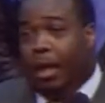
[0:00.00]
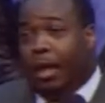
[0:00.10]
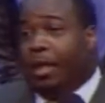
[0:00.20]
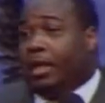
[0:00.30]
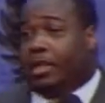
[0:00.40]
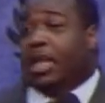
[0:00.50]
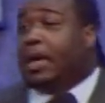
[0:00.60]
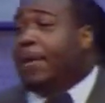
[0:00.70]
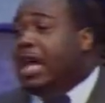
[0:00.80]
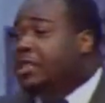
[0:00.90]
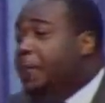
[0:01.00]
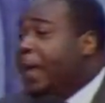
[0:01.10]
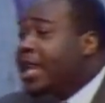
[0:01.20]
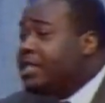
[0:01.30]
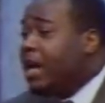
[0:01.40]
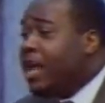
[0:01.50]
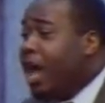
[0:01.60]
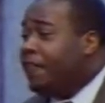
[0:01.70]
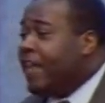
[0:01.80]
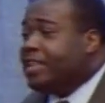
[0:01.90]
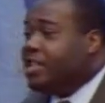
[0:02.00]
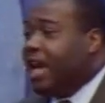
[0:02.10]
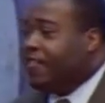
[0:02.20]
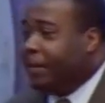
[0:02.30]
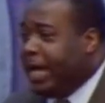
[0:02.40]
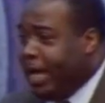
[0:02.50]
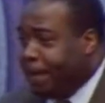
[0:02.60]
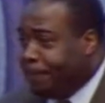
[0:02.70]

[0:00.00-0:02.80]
think about some place on earth that you've never been.